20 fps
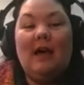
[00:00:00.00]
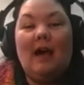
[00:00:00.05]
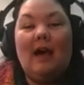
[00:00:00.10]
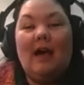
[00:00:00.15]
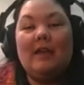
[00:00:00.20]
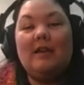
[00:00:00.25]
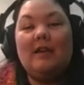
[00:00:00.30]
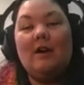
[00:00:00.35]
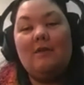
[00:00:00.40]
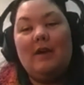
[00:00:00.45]

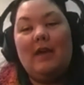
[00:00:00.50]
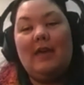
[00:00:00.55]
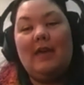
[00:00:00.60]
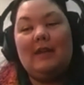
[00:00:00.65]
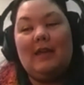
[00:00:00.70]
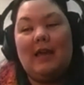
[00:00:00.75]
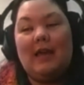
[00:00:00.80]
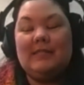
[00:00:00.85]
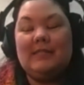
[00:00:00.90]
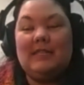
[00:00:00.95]
I go
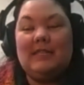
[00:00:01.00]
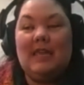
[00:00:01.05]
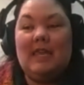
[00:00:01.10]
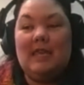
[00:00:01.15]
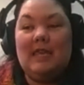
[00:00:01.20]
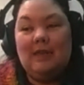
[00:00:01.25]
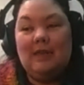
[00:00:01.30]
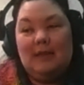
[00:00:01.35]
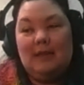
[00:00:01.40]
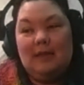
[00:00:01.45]
in, I
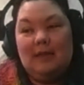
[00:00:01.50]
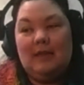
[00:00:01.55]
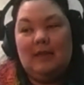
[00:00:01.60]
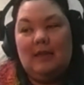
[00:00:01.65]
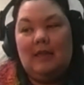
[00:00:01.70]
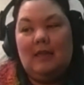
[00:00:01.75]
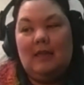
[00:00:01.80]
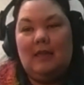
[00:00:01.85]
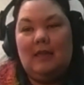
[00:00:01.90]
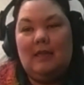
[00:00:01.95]
see,
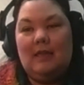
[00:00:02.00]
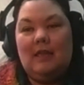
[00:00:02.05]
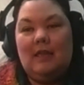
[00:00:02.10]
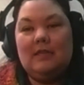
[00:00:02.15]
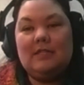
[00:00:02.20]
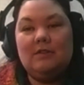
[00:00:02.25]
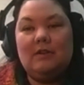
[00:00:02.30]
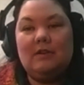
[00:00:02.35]
is